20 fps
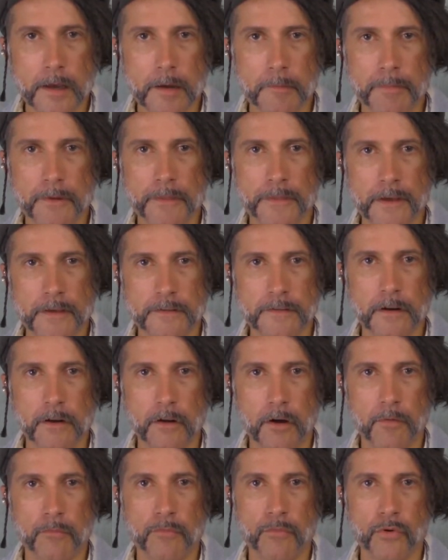But there's a
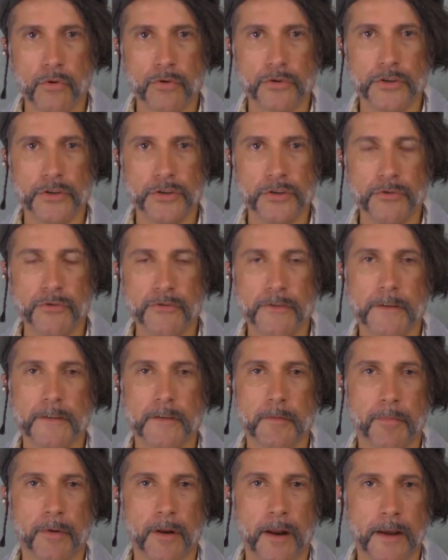lot more to using the
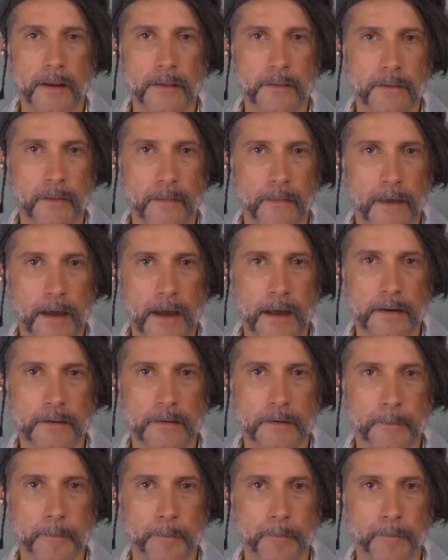plane than that.